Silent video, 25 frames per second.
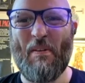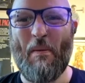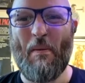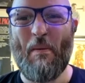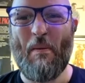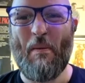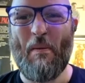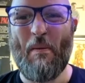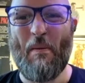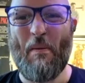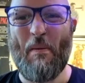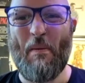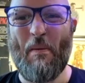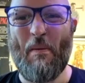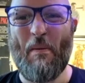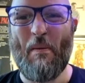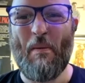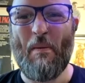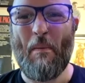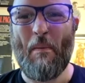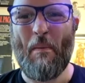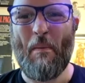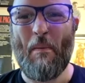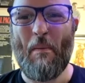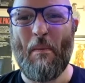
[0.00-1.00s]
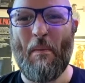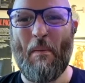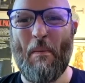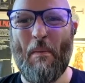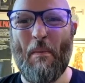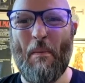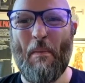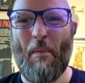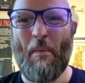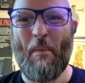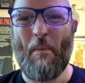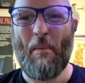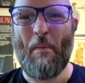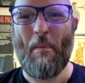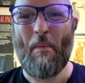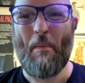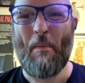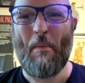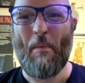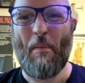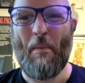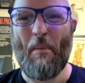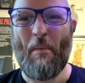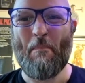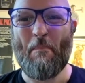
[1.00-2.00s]

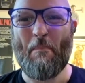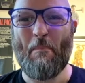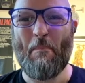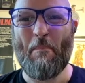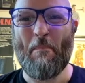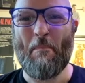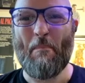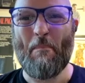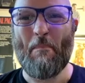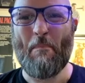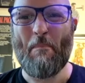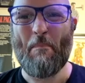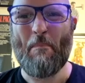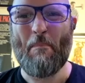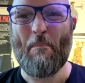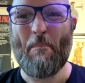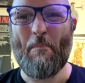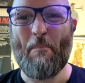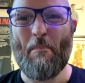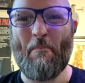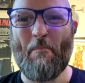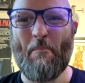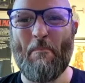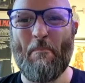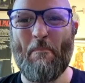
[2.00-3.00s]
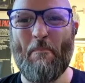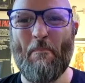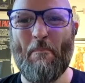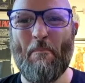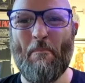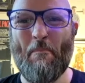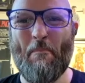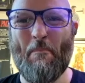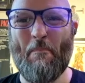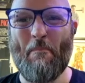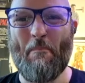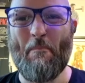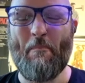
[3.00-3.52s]
No words are spoken by the person on screen.